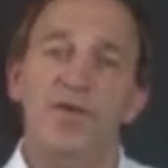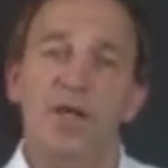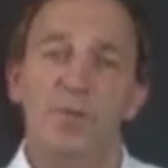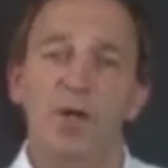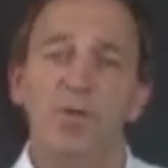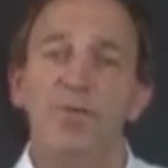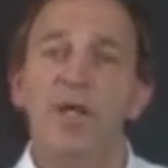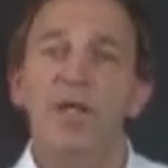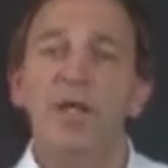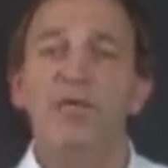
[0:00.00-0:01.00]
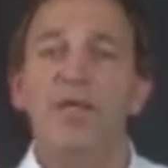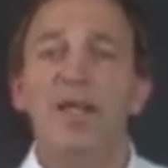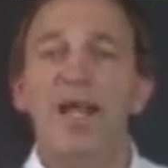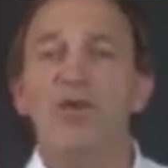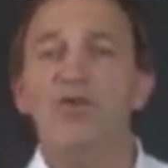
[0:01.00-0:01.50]
elbow, if the
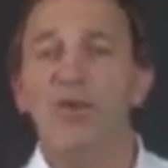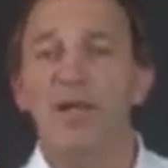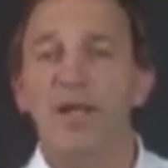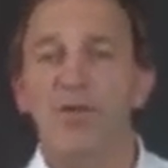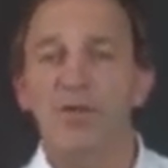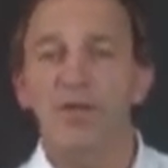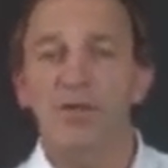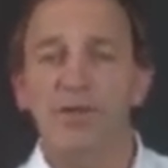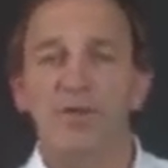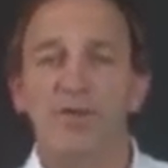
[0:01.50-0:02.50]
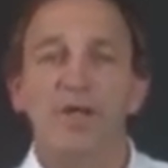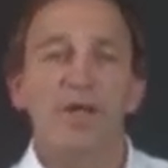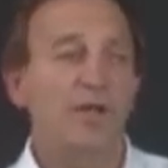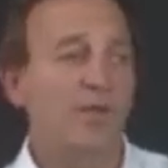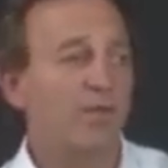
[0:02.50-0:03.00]
lateral enthesis
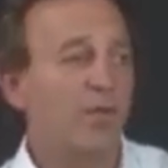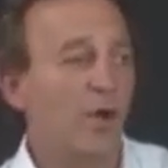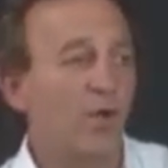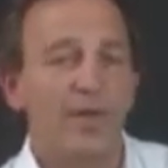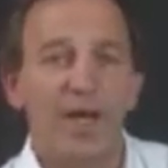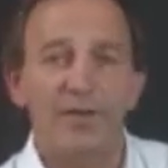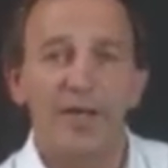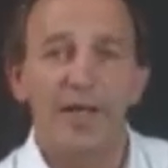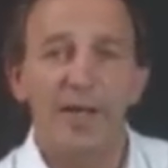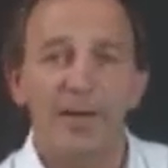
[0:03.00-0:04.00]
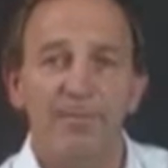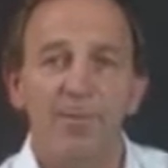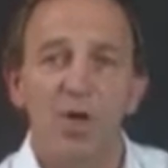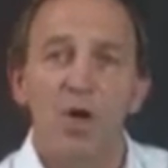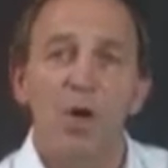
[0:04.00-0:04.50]
is involved as here,
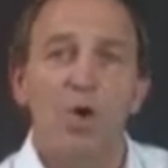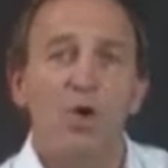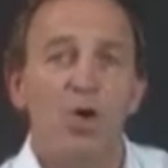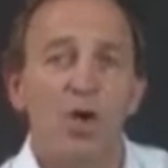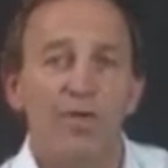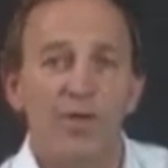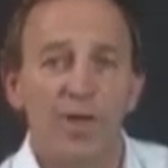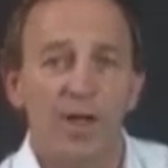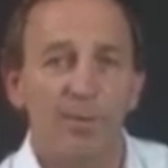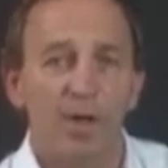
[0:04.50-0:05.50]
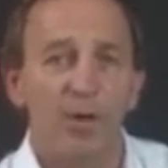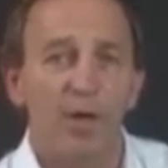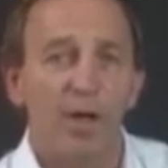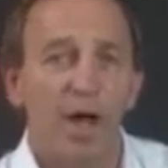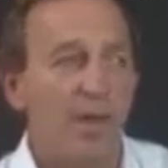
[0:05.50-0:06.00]
or golfer's elbow
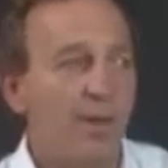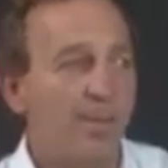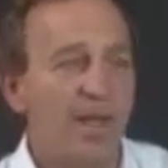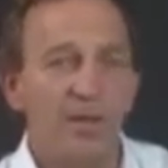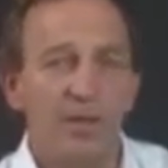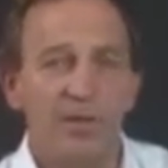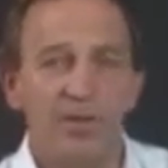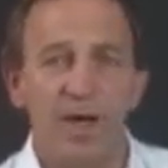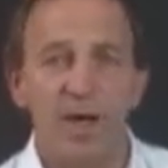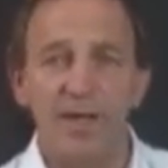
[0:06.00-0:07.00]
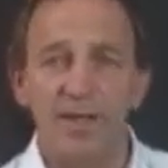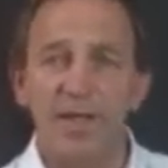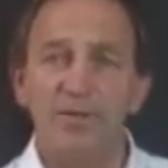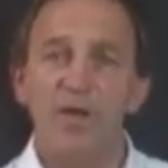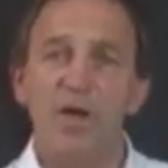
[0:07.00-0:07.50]
at the median side,
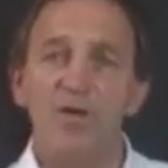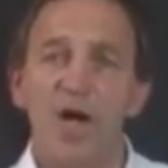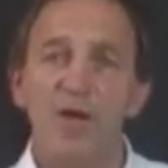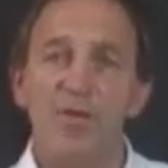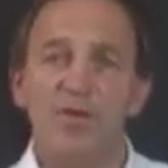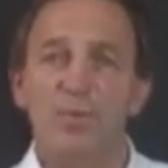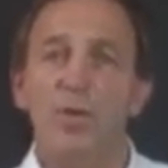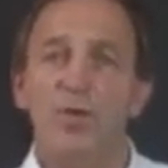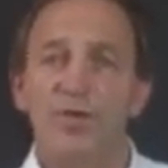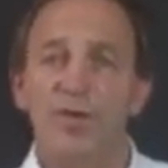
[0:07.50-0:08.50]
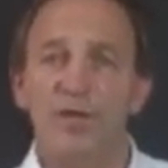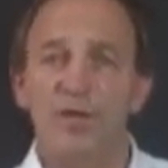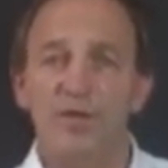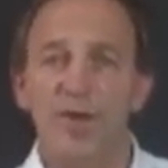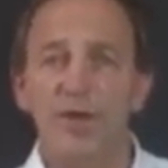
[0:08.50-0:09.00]
even though neither sport is
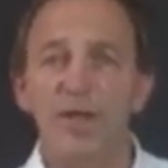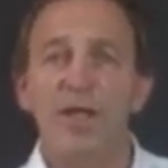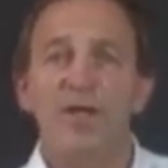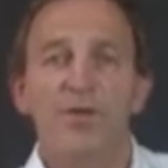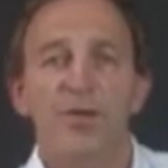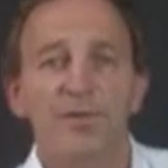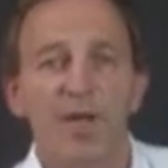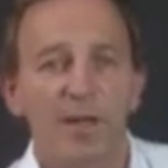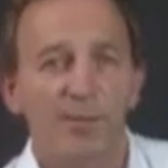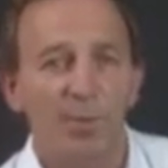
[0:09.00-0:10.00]
necessary to develop the